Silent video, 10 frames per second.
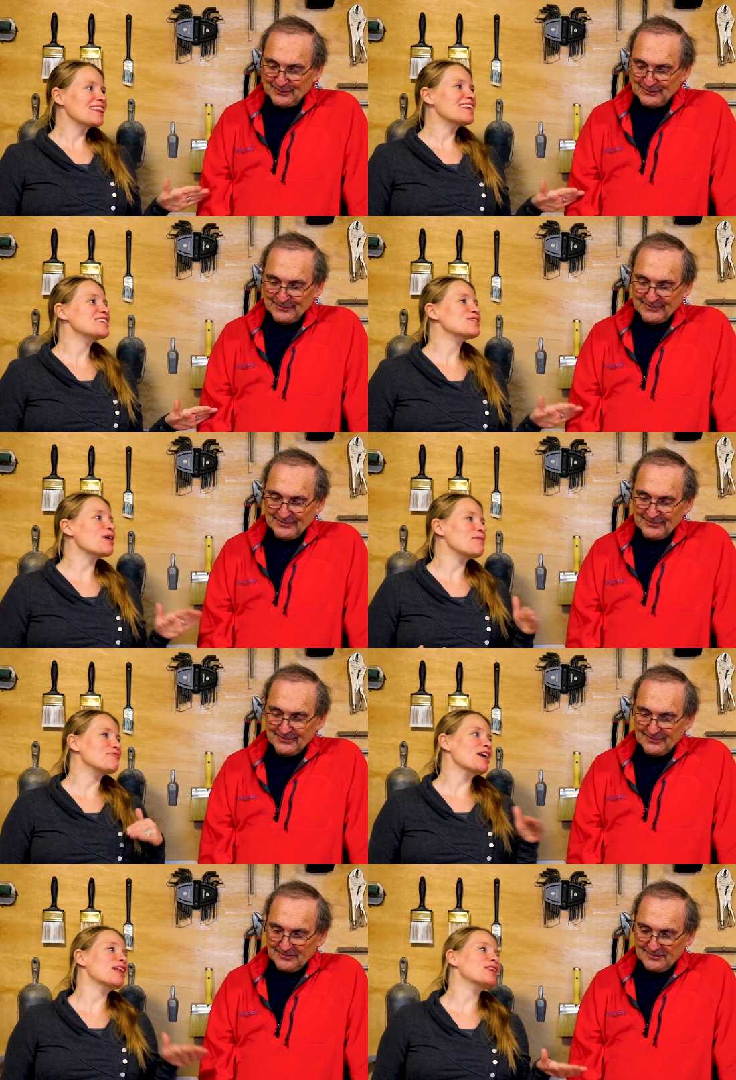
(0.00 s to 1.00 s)
Speaker 1: things are
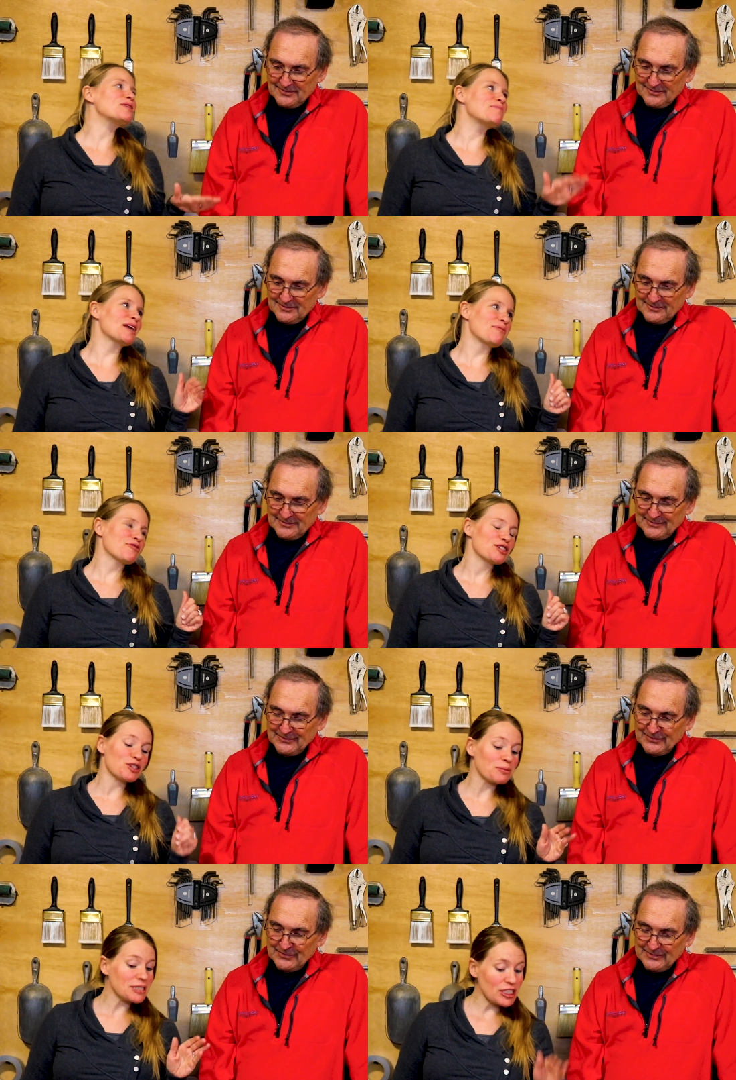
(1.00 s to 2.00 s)
up for, a little bit up for
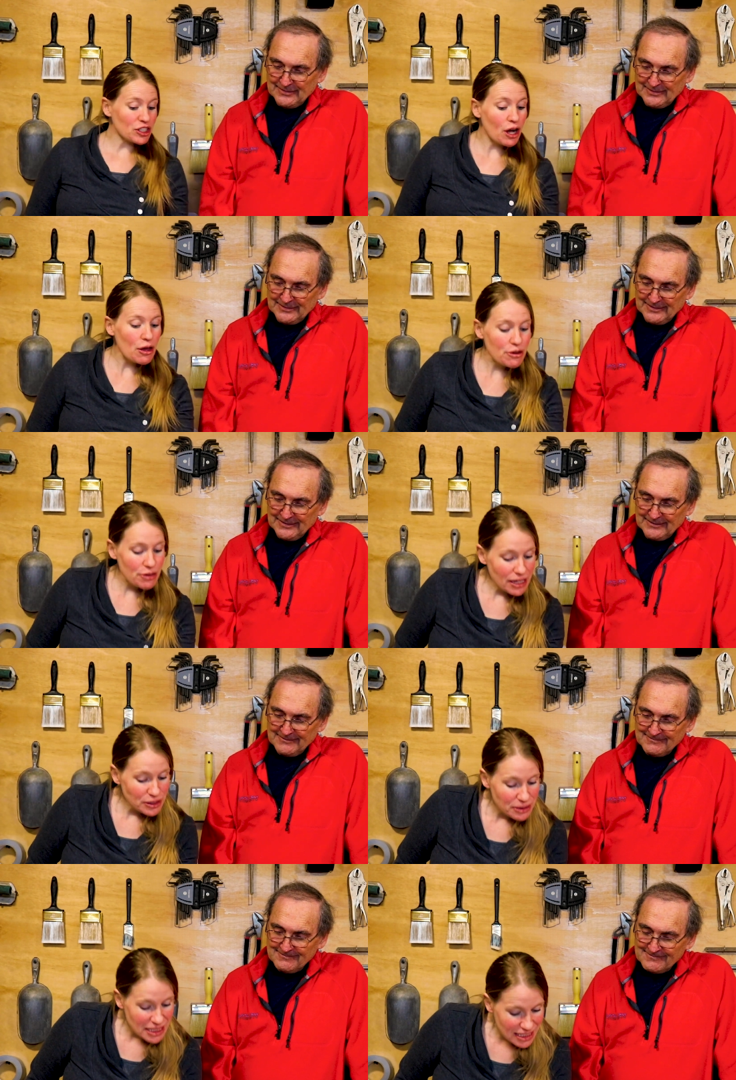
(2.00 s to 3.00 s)
interpretation, although
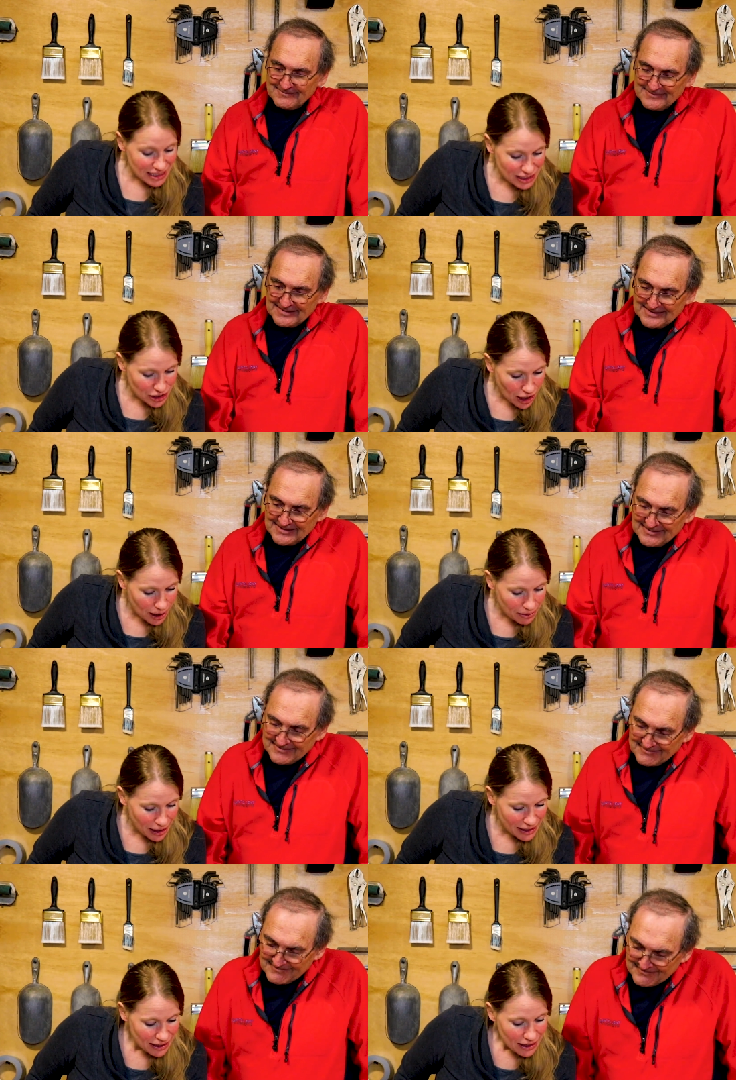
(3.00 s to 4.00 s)
they do a decent job
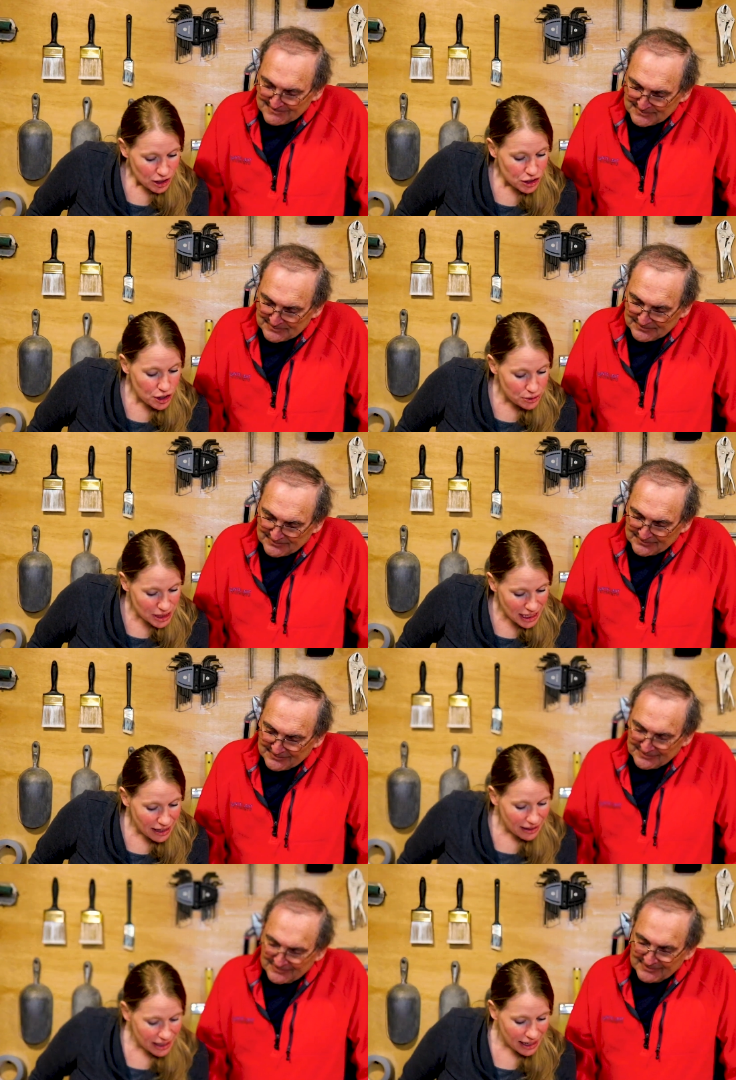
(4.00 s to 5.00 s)
like no
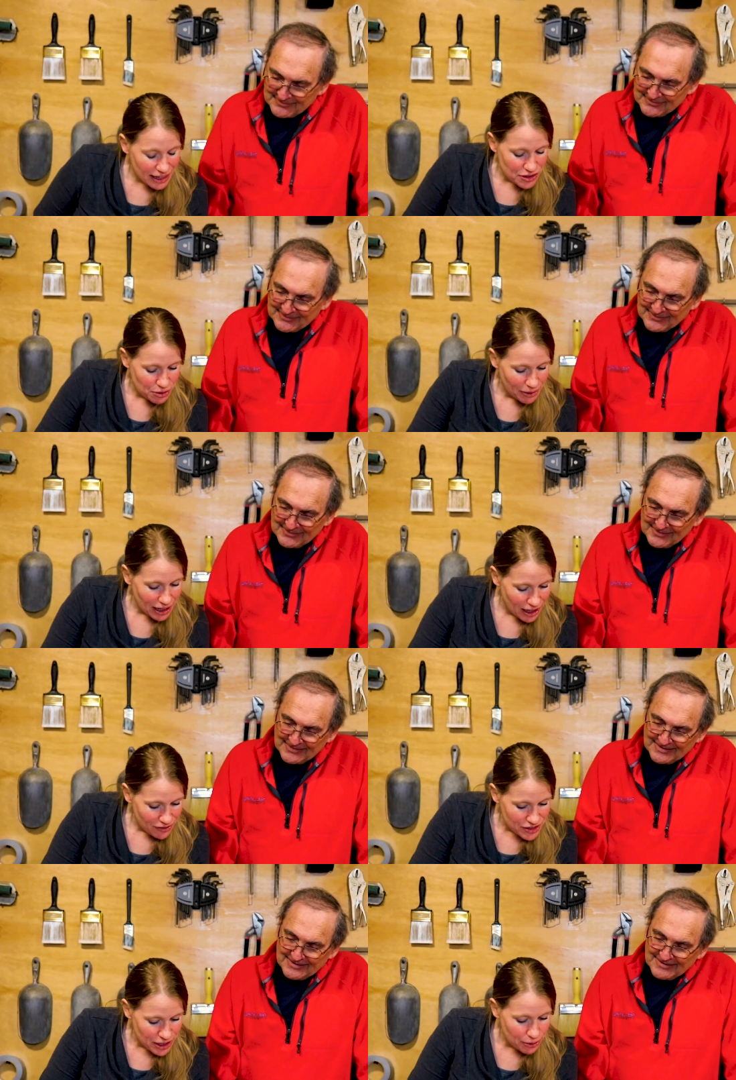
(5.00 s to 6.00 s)
scaling is a
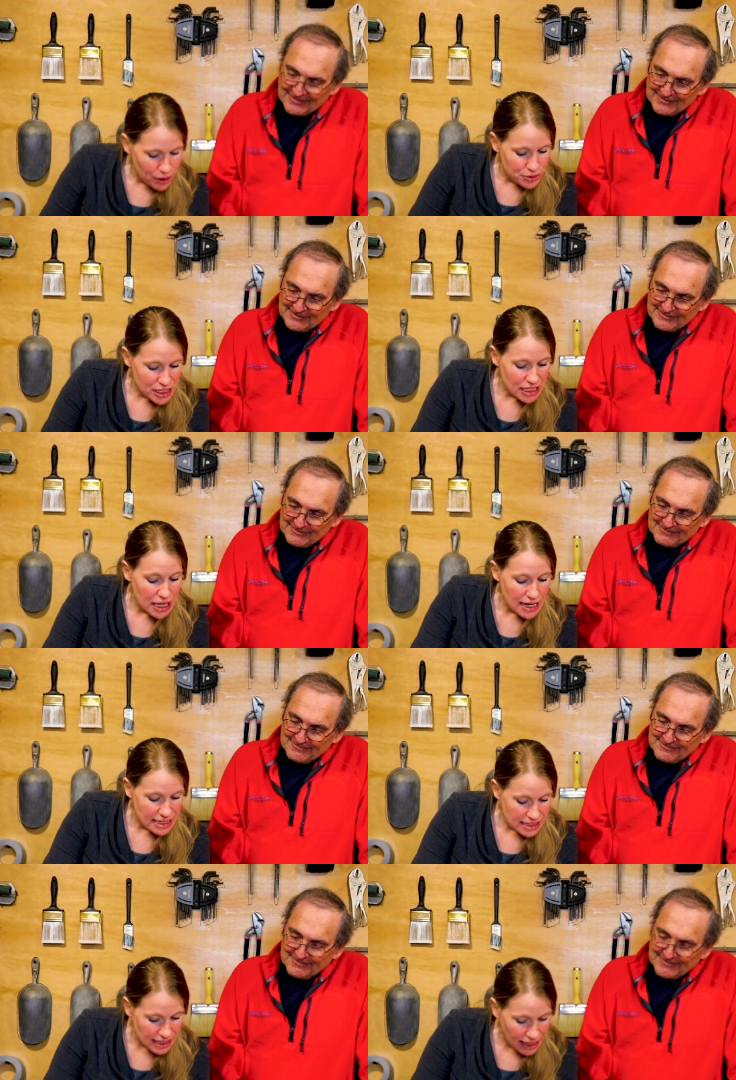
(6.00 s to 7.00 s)
rating of zero,
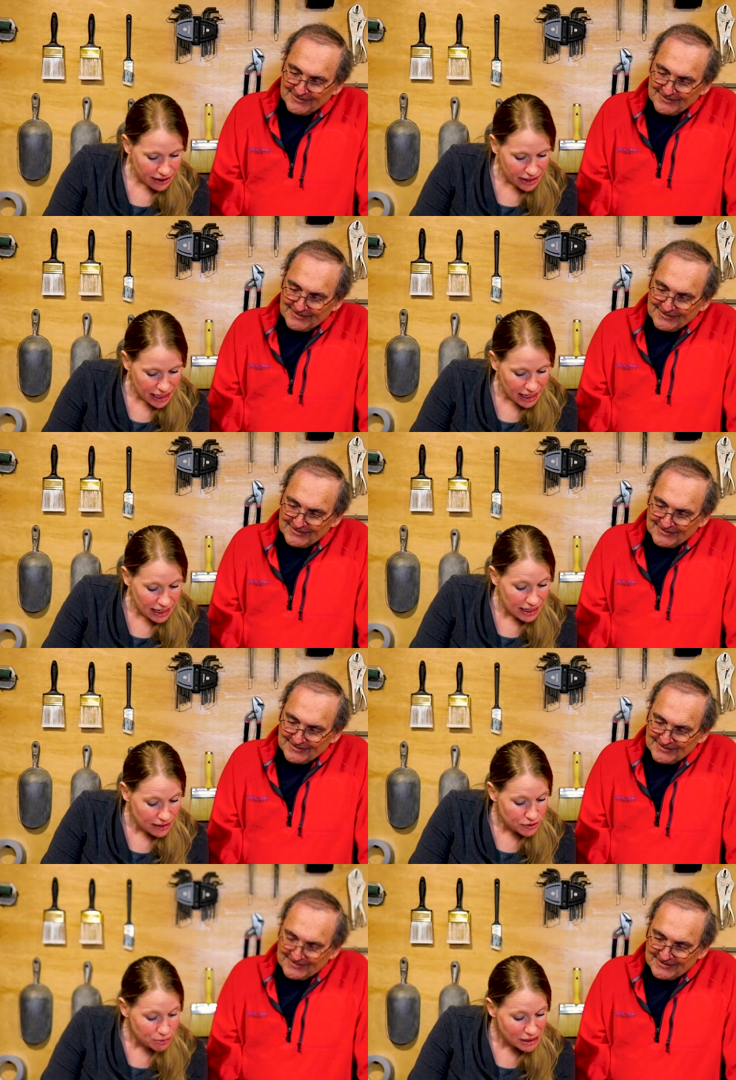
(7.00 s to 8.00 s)
slight scaling, and it
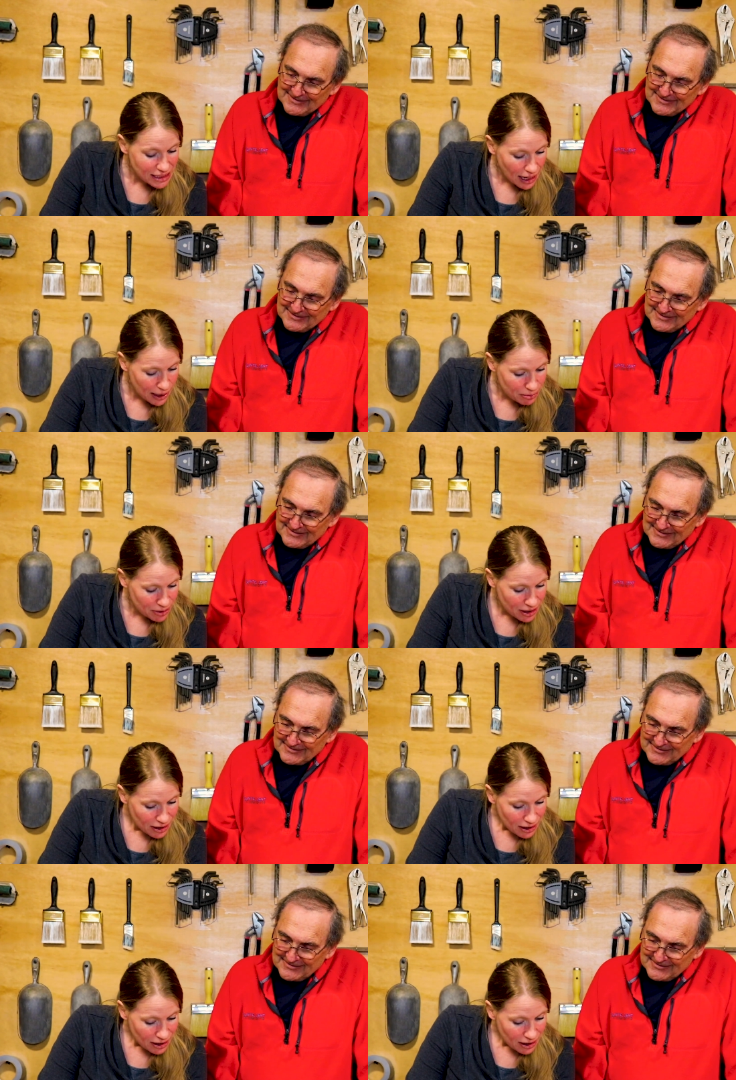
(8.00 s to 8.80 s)
gives you a depth.